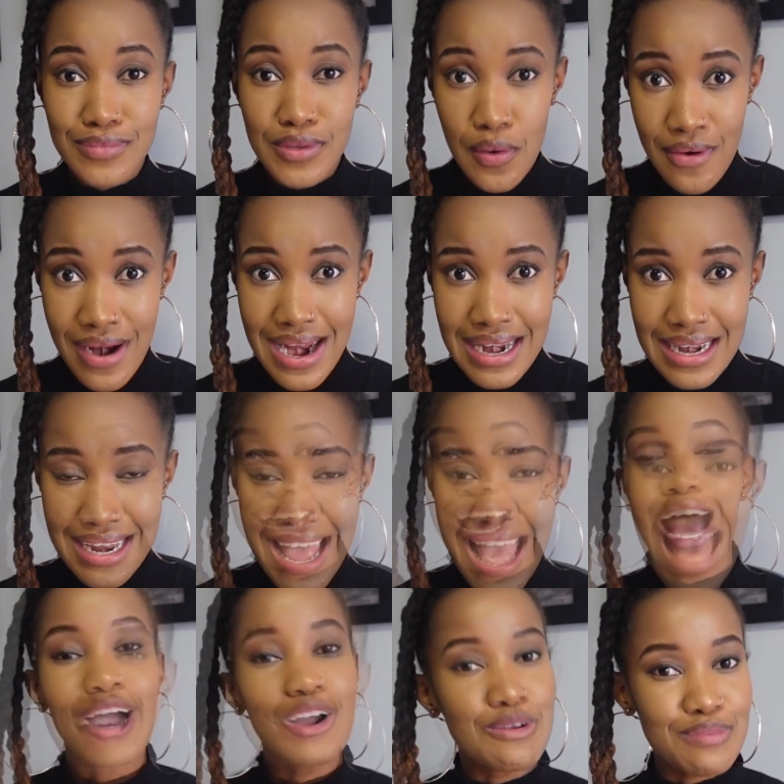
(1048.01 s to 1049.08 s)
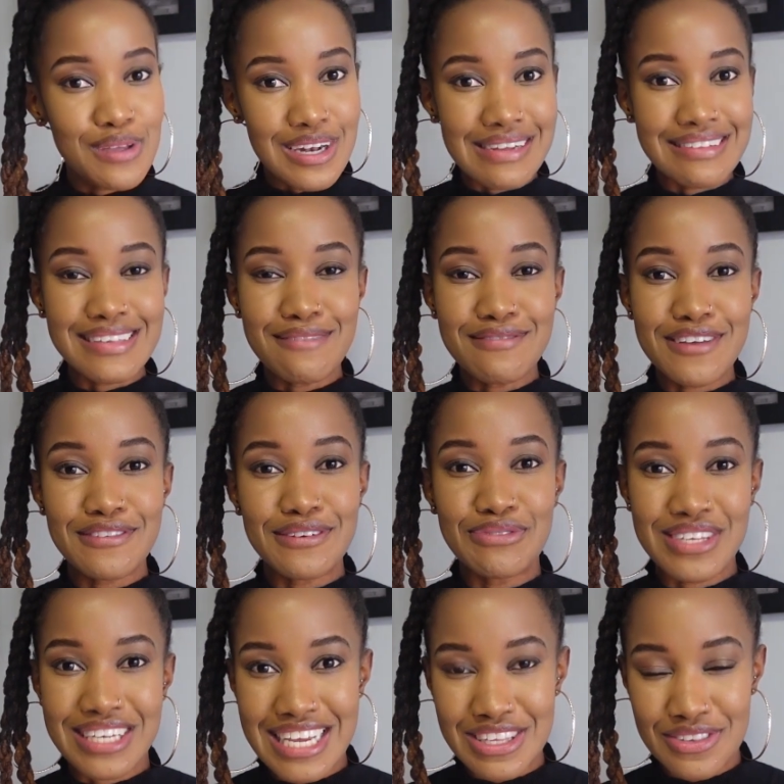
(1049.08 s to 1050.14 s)
All right, I hope you learned something from
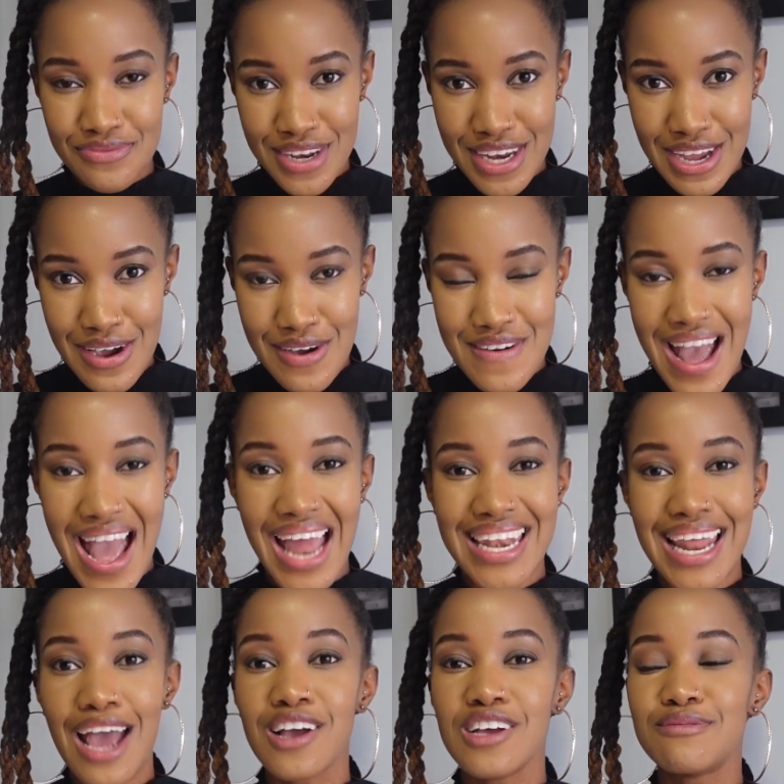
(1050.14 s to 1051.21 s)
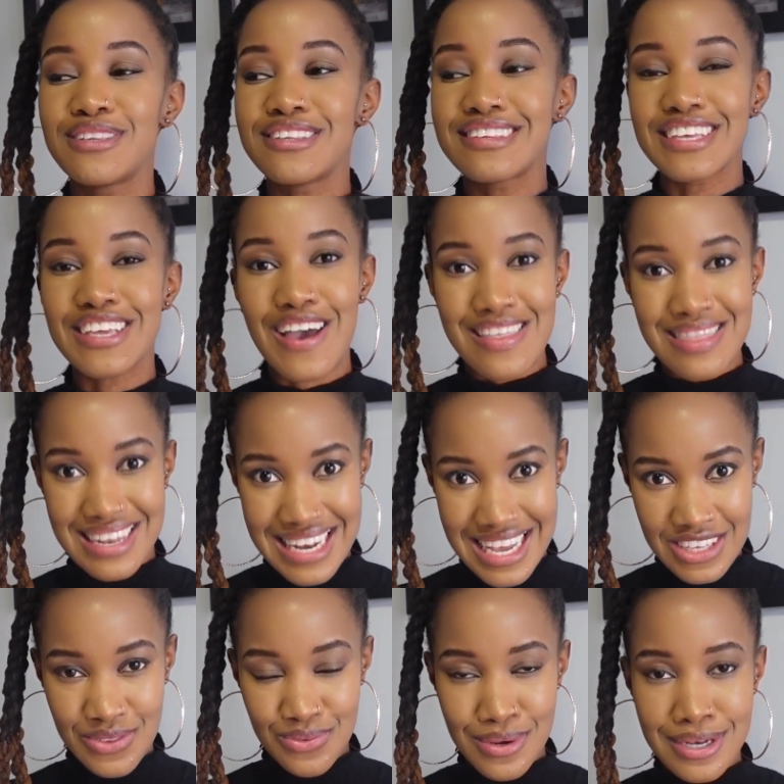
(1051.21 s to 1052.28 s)
today's video, and I hope to see you on the
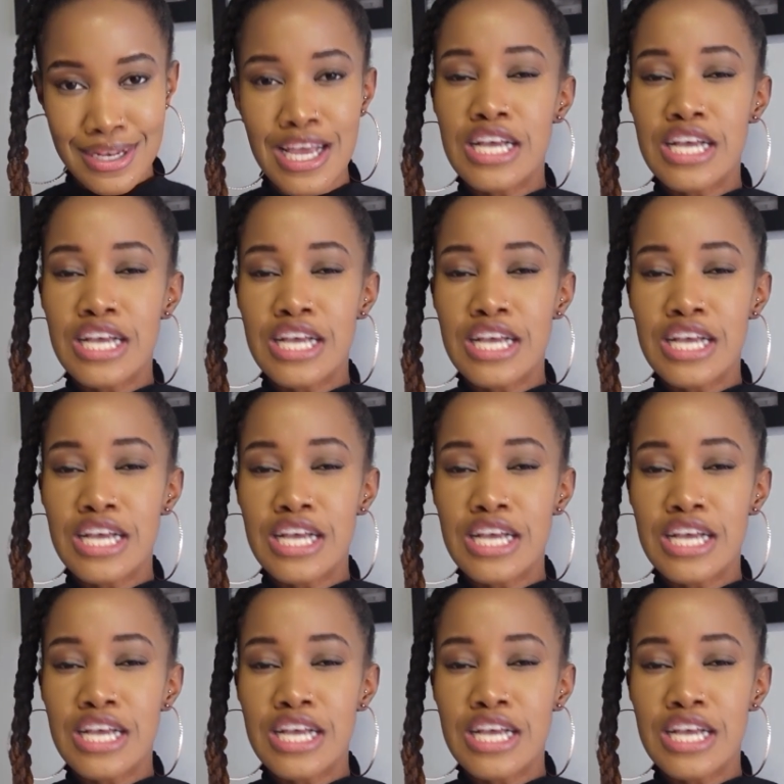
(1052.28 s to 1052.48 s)
next one.